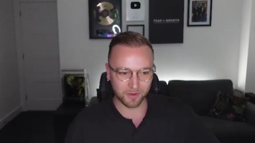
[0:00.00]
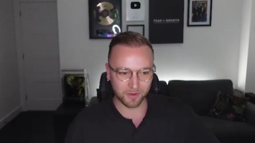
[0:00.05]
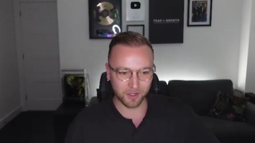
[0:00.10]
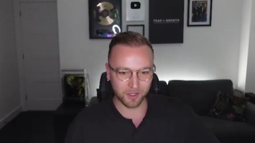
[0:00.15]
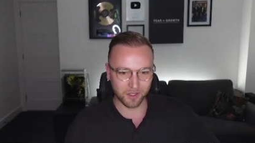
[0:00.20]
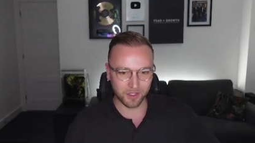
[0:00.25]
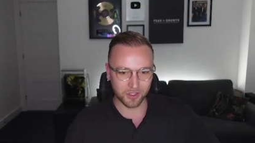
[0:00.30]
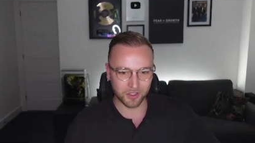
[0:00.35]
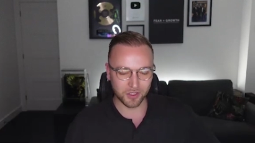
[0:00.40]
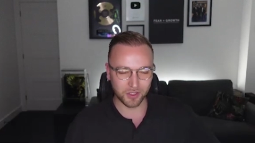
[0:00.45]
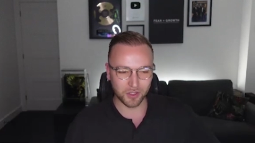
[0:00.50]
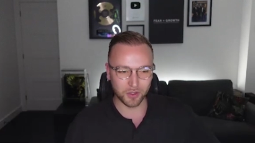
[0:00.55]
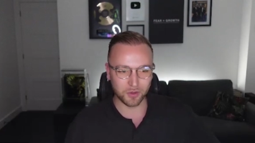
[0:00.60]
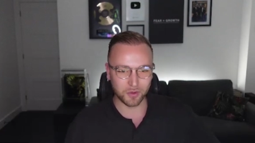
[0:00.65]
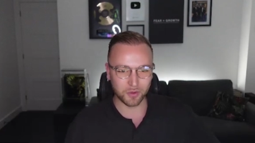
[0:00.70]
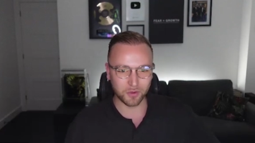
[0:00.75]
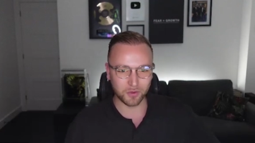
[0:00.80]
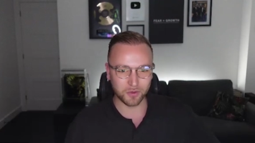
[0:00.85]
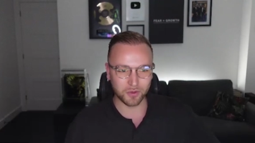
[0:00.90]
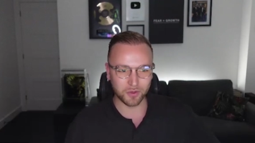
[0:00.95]
Do
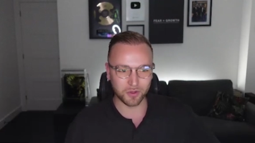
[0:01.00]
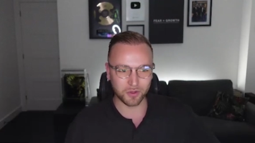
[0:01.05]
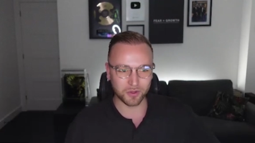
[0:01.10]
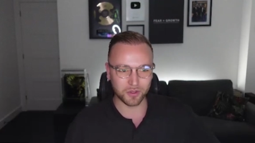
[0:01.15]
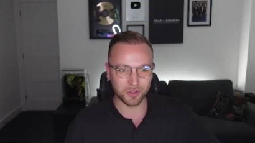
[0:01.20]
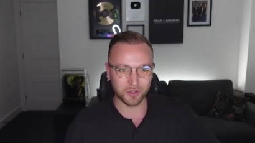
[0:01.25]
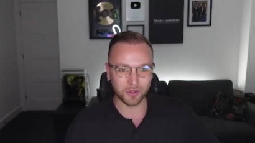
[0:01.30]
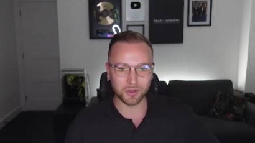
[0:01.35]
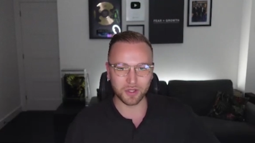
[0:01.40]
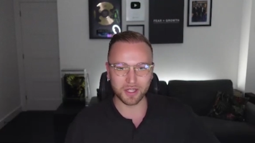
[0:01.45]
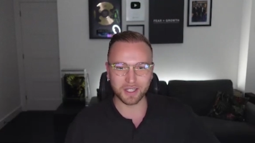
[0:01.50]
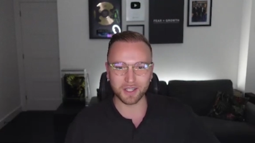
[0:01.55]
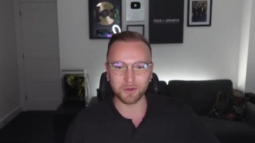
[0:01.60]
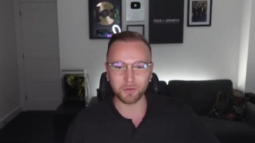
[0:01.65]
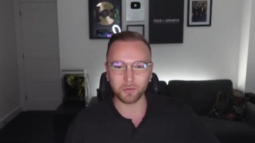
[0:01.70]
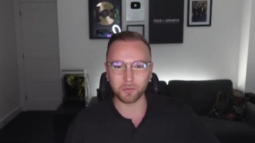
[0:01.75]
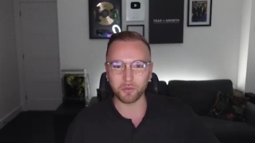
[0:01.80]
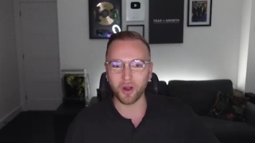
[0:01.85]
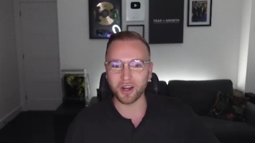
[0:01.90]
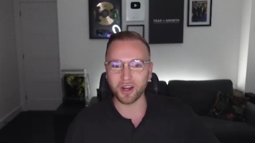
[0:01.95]
you think
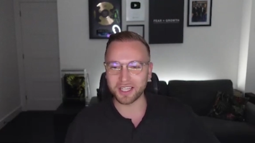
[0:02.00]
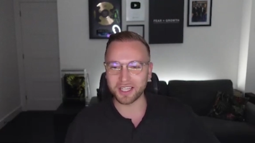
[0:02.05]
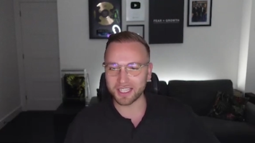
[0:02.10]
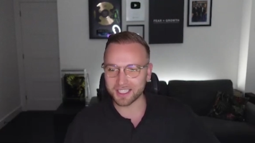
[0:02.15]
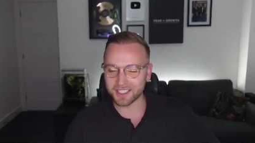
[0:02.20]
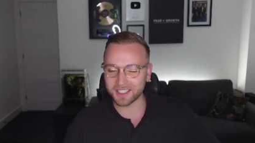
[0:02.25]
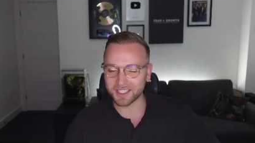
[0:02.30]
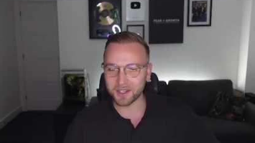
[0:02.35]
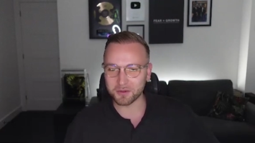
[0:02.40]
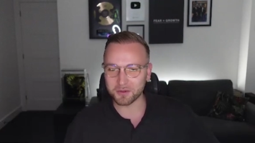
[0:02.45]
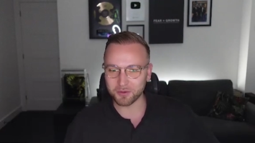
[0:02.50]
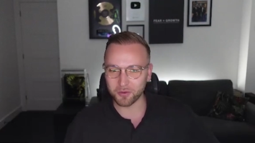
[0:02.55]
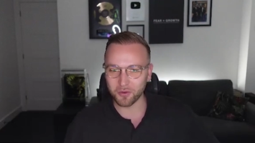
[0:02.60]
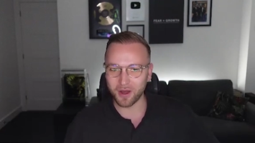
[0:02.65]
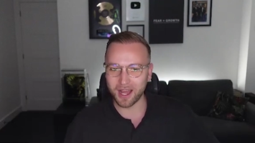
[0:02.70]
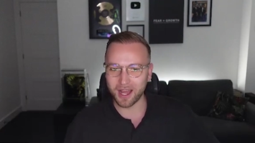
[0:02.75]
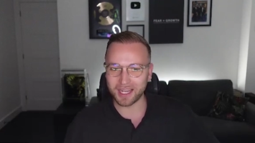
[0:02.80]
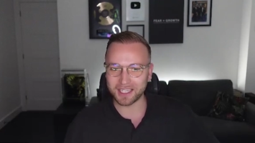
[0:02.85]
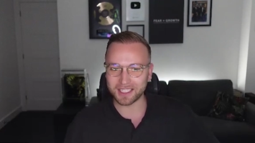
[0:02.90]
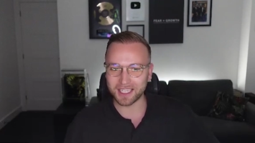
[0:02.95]
that working in sales
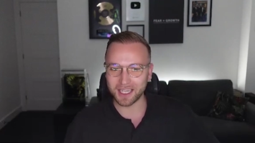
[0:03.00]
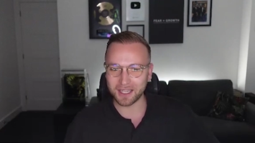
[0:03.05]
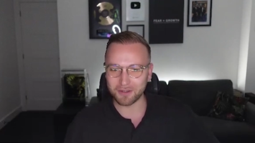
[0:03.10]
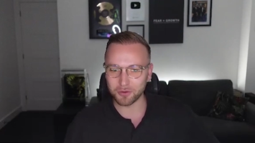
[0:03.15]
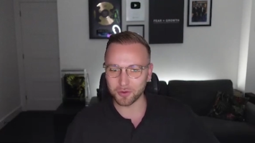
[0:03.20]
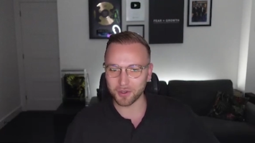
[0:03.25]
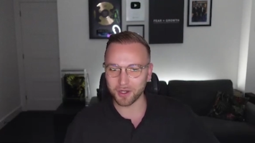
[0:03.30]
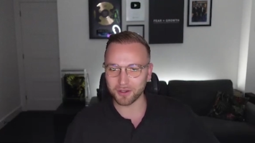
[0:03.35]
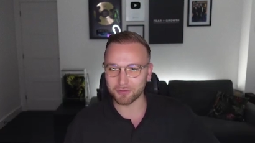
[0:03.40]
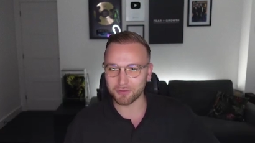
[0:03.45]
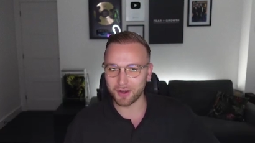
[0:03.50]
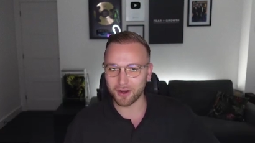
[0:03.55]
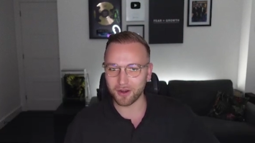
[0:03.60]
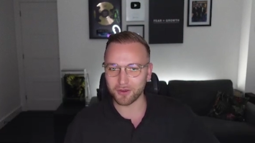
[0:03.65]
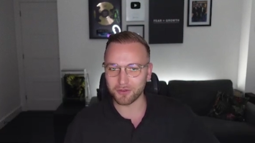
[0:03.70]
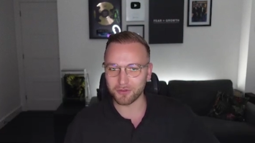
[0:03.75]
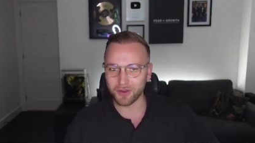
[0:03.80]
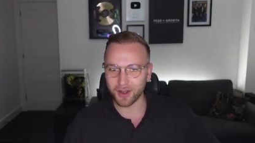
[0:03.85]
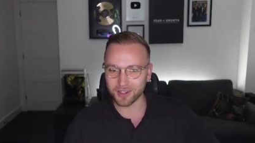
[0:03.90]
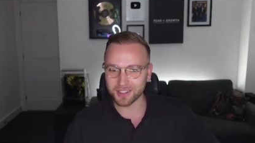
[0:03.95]
beforehand gave you an
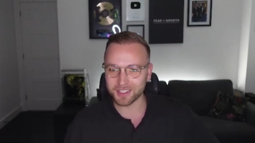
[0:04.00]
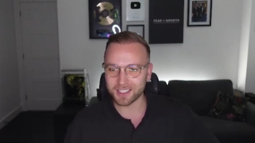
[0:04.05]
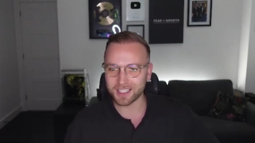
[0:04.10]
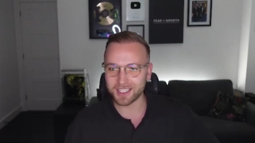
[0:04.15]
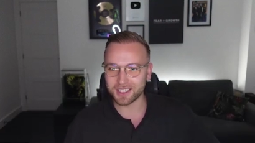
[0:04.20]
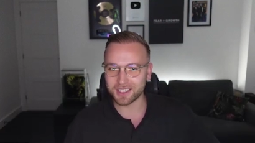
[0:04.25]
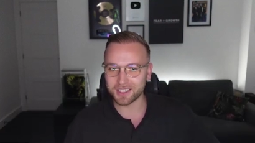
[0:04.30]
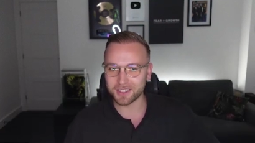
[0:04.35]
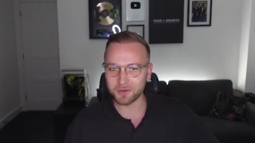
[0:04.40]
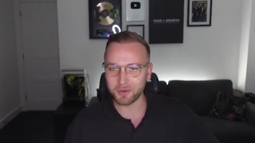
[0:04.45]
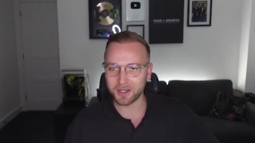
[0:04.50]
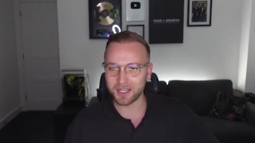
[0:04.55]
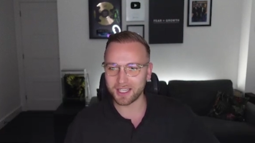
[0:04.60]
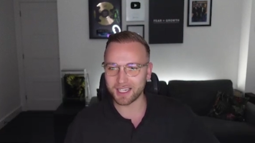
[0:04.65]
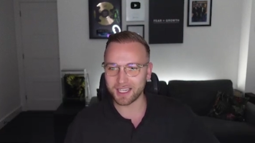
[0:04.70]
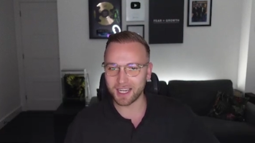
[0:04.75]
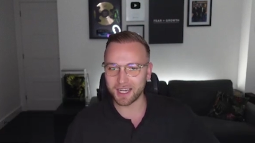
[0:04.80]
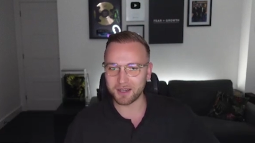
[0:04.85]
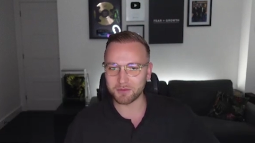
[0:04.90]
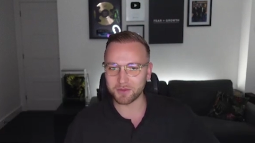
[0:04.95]
unfair advantage when
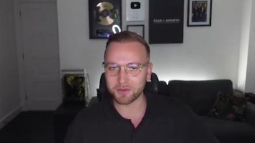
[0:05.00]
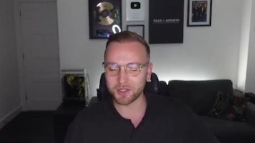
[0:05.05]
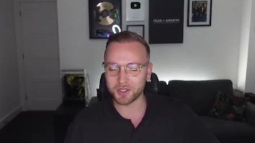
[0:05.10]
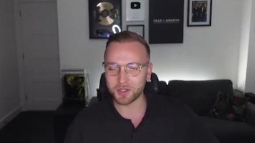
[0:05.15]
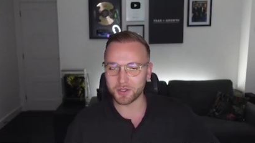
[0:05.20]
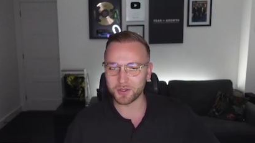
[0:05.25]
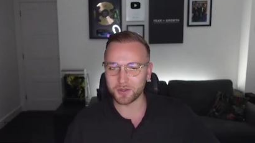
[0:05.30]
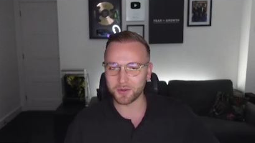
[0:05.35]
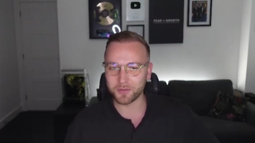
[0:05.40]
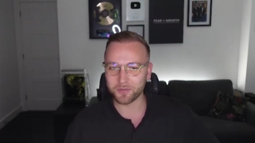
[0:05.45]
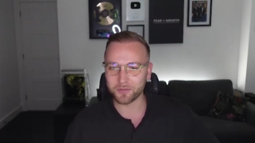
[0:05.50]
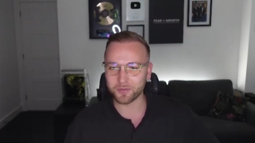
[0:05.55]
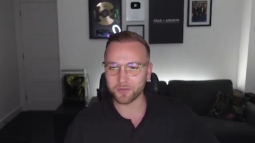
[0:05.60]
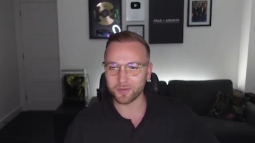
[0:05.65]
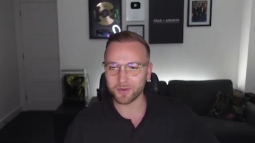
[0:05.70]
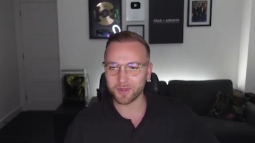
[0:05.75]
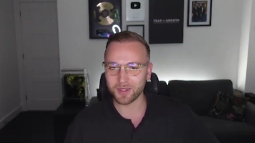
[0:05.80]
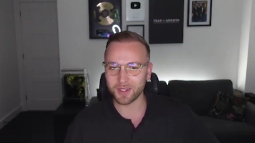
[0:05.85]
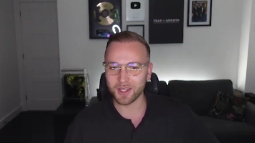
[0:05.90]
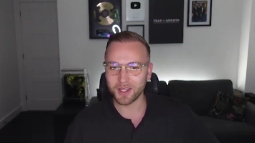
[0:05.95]
it came to
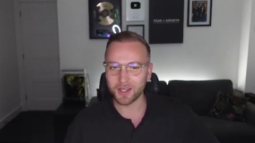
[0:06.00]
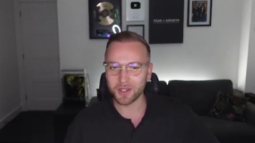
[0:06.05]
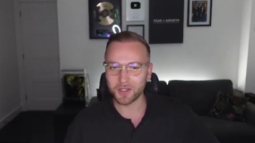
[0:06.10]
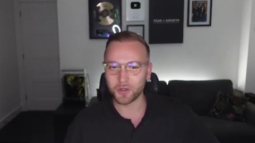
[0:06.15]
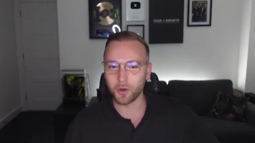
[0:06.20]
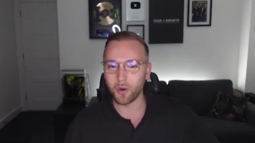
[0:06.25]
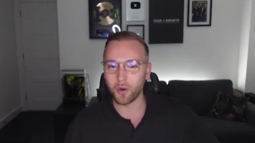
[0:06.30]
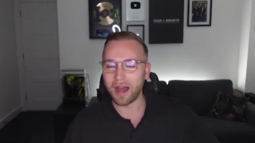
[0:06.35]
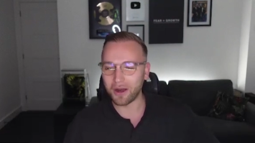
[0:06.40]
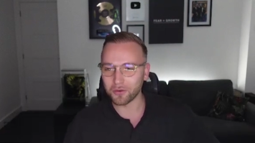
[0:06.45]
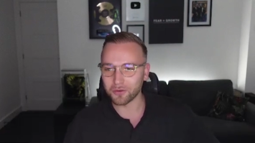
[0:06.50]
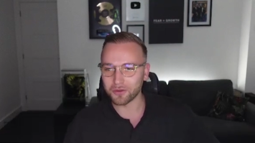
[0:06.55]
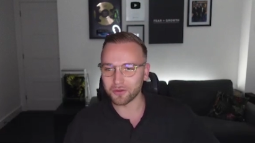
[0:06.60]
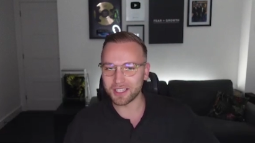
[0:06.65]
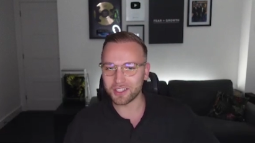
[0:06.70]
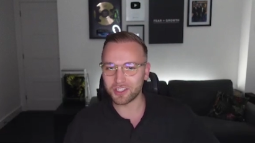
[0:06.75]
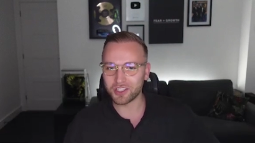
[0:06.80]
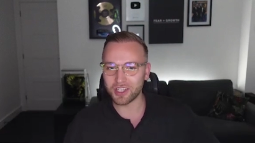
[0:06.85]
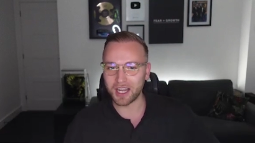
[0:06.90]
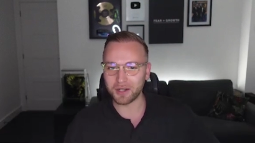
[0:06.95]
your outreach?